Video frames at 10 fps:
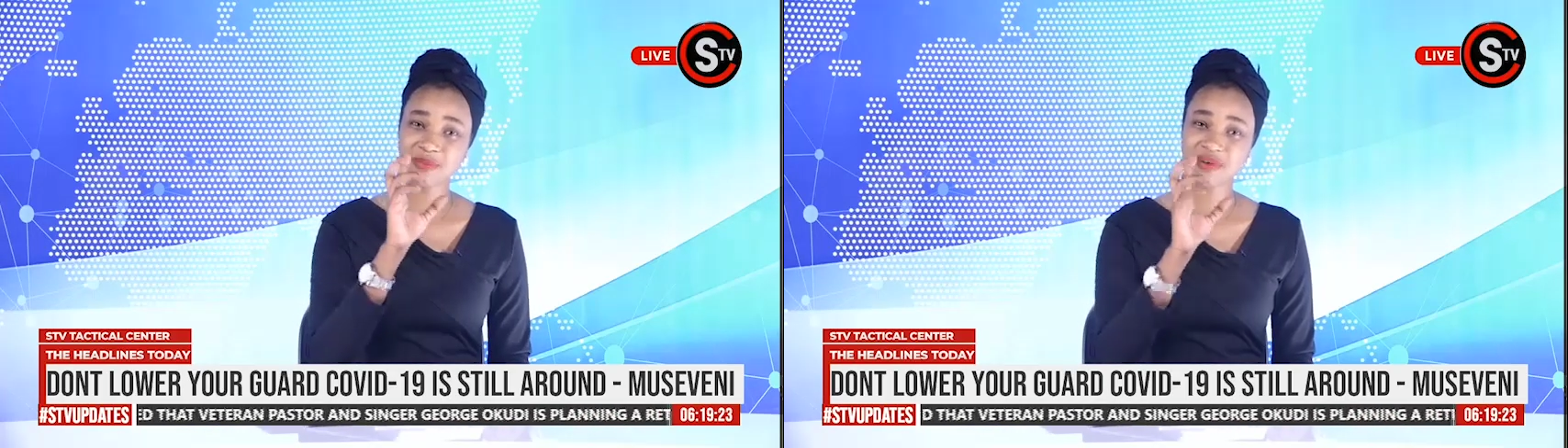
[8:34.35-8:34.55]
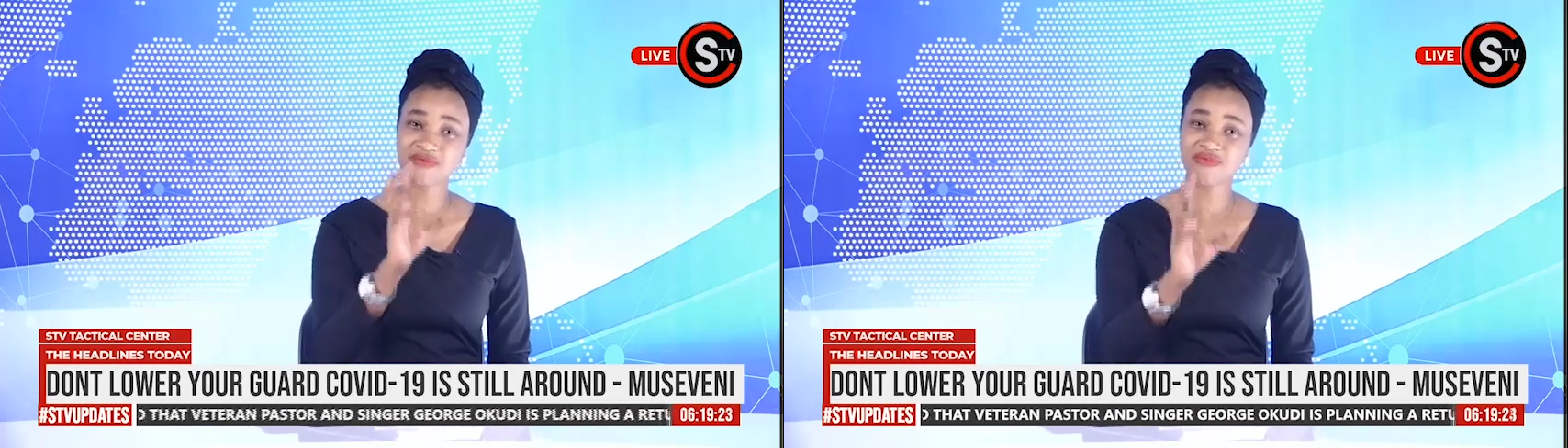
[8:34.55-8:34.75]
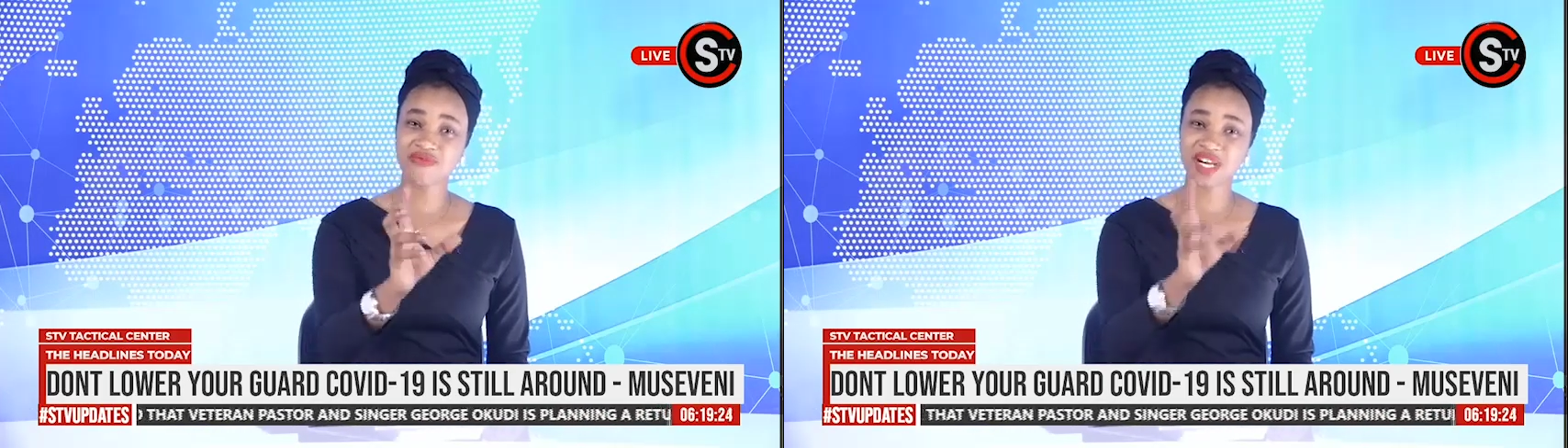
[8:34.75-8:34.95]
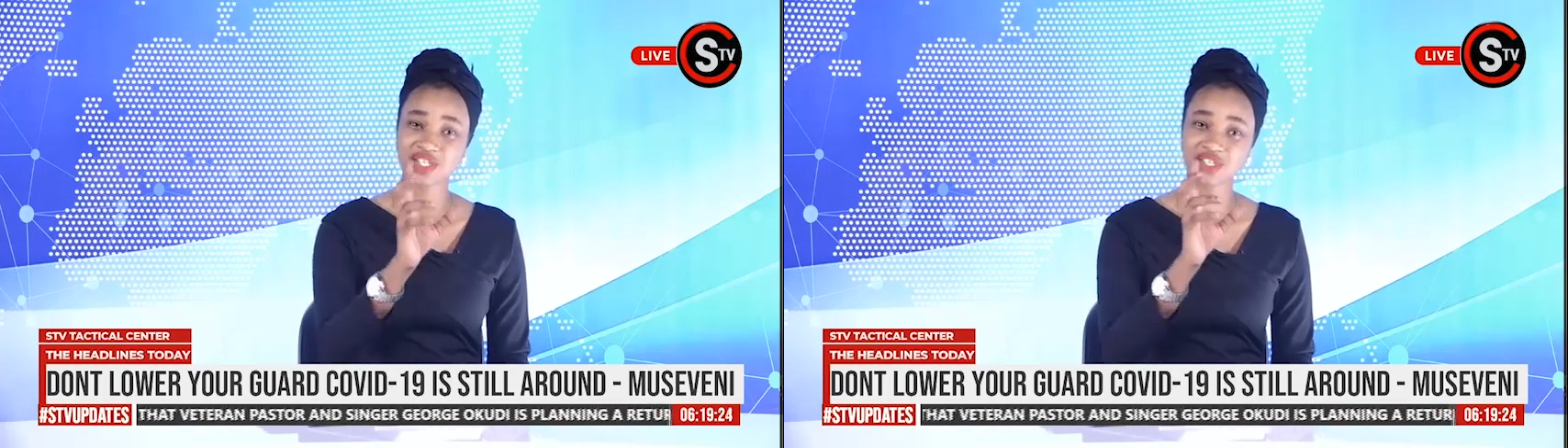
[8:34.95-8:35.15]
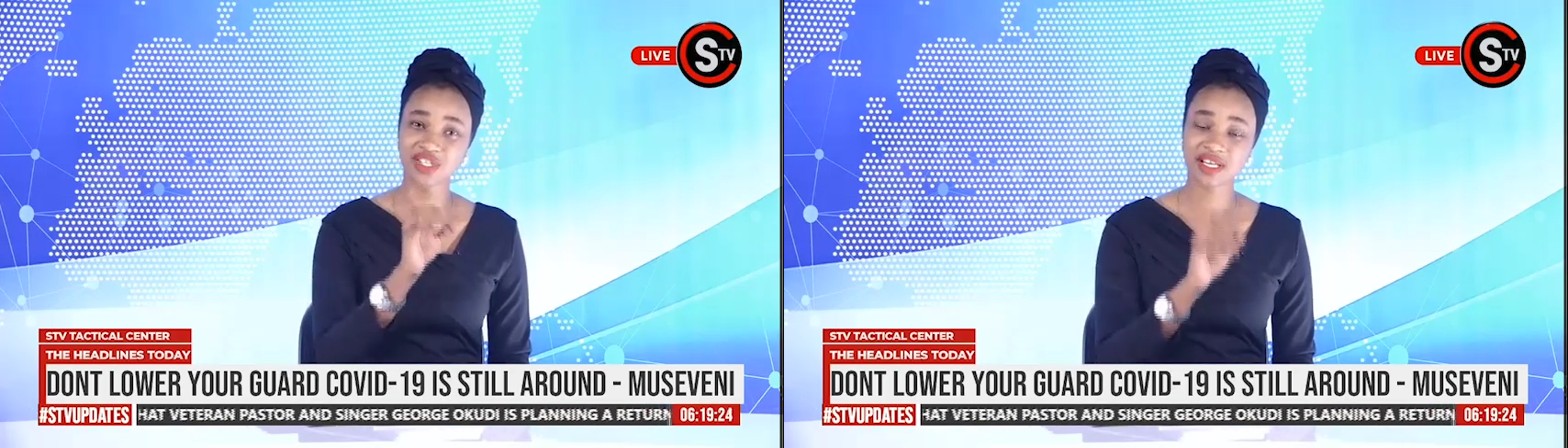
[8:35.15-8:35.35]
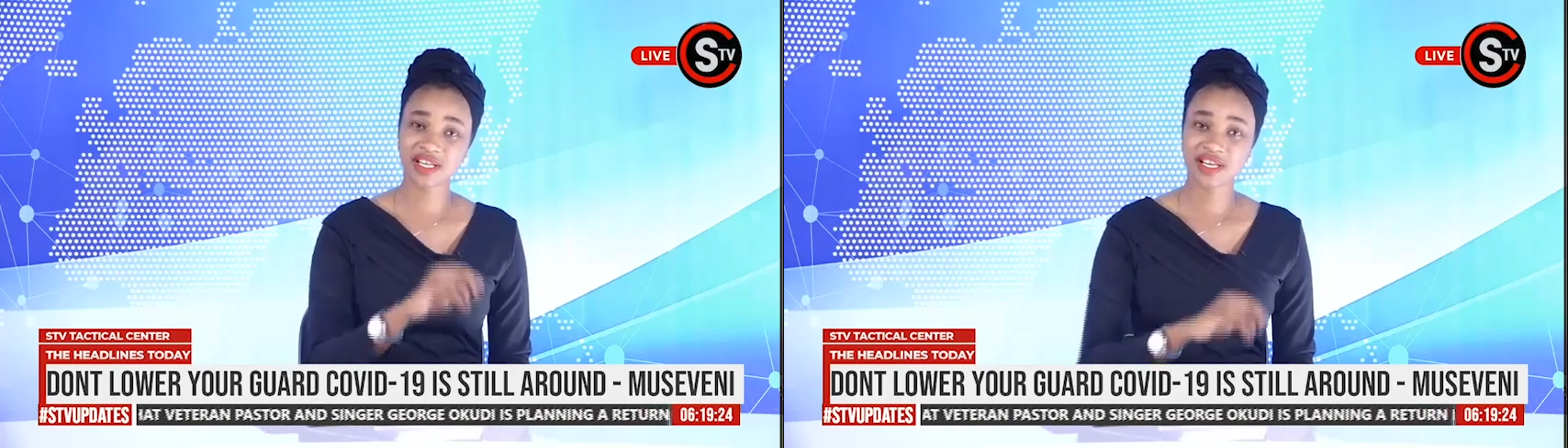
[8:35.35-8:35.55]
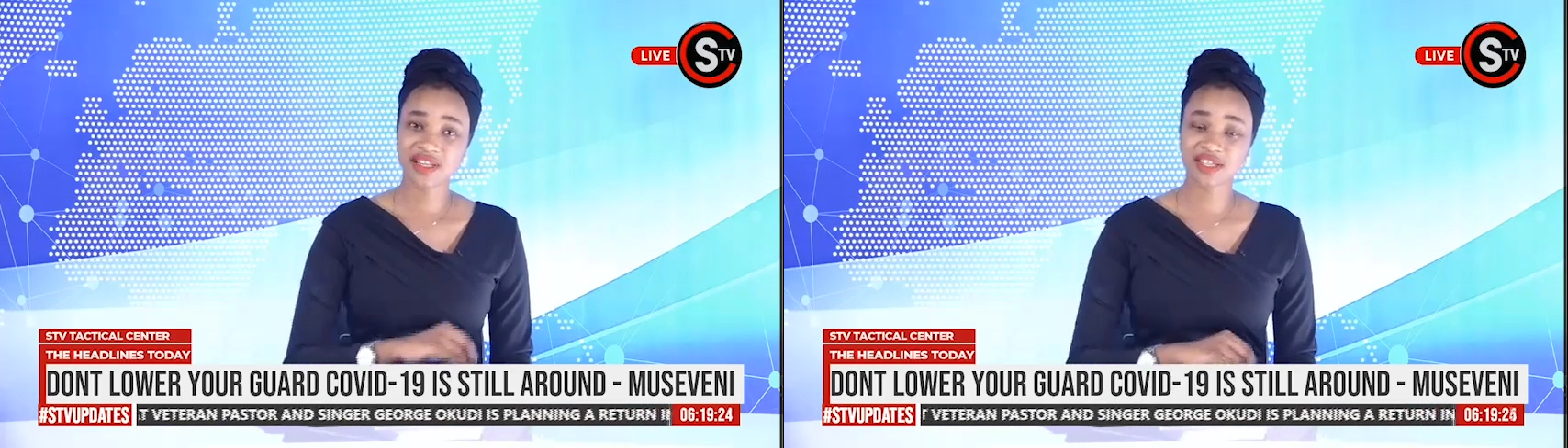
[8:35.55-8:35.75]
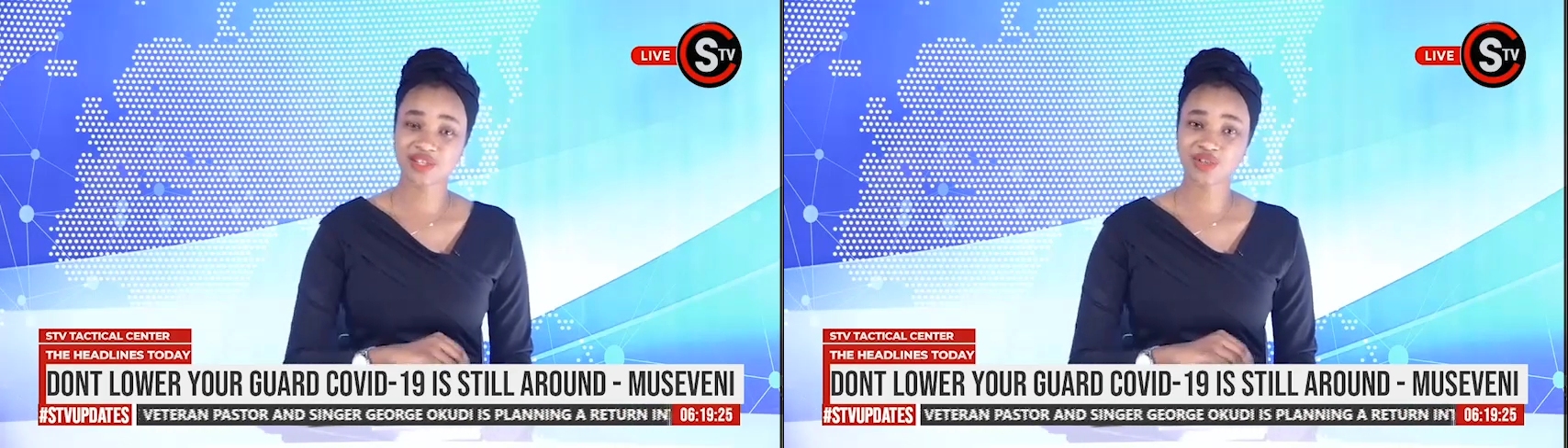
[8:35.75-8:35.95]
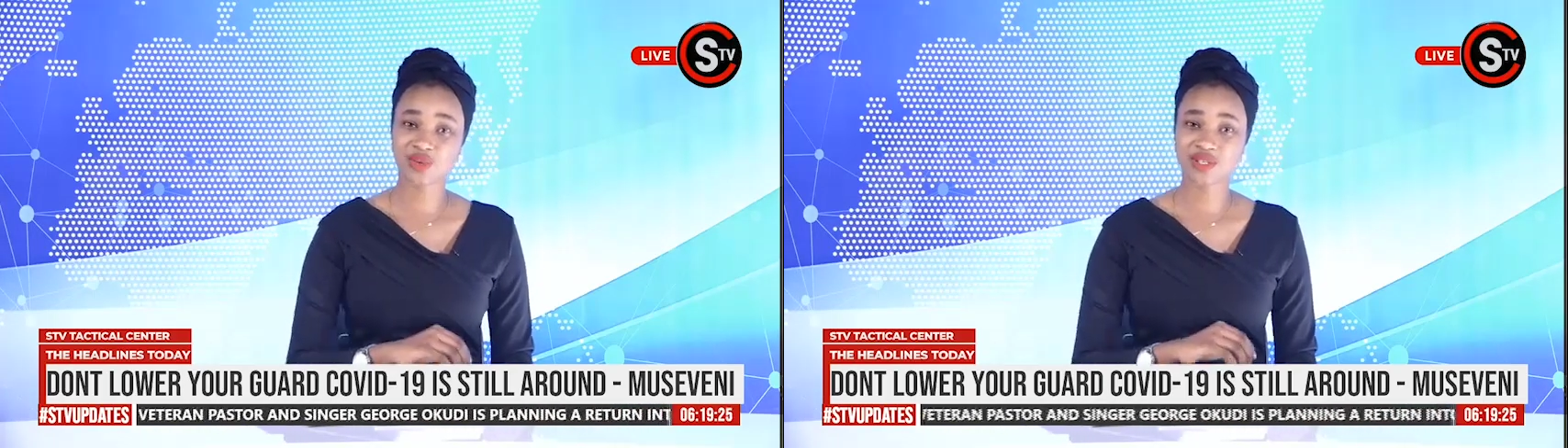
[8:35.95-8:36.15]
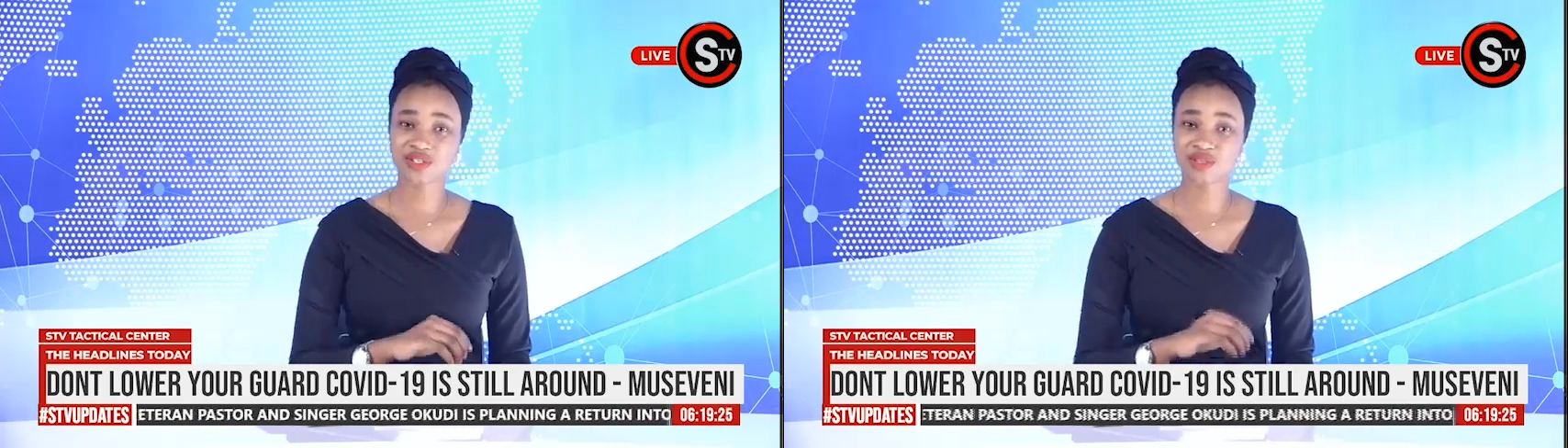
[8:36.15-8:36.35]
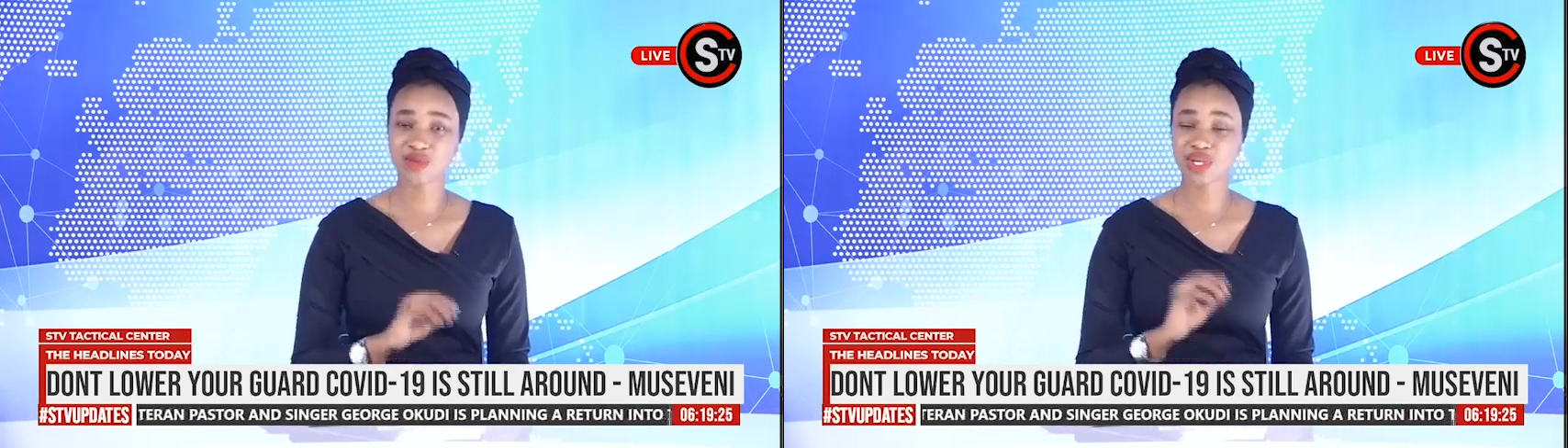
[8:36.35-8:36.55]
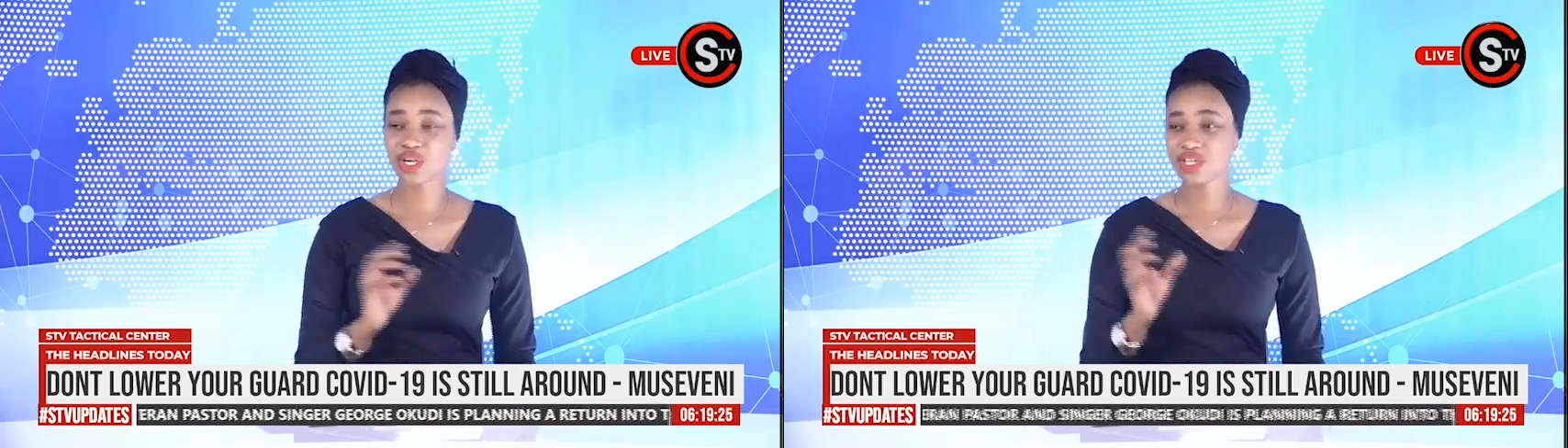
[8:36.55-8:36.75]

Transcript: perfection that you want to be,